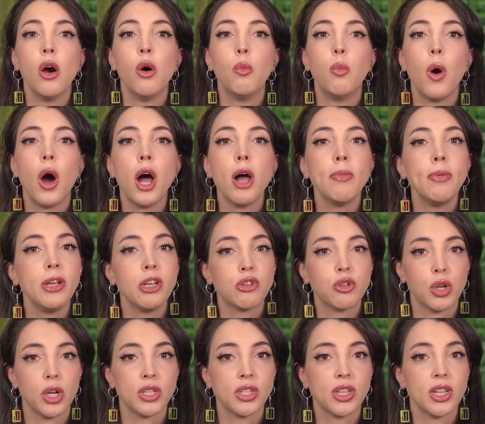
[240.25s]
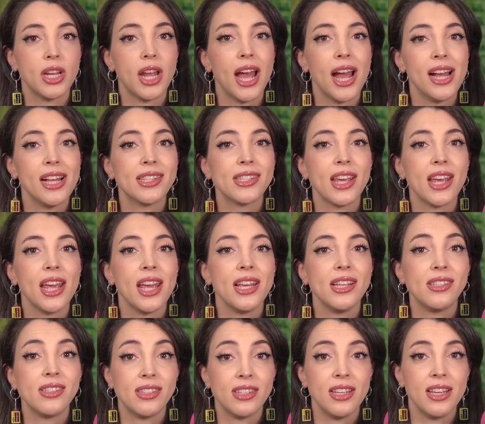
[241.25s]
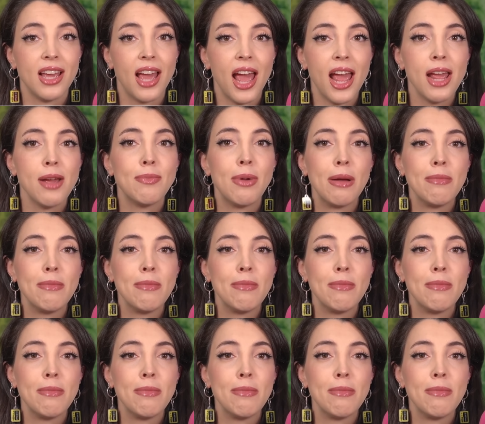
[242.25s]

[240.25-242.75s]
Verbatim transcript: While being trusted as a CA by